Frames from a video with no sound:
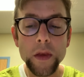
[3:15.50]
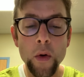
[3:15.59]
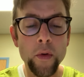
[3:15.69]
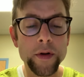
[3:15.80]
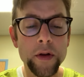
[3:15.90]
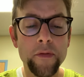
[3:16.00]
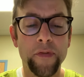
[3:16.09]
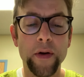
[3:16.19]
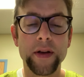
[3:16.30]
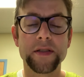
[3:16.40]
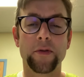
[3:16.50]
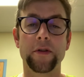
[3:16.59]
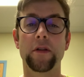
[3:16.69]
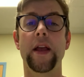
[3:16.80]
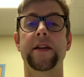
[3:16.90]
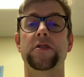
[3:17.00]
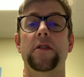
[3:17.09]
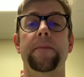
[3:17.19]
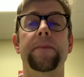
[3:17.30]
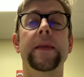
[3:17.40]
or do you focus on your
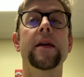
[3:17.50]
lecture?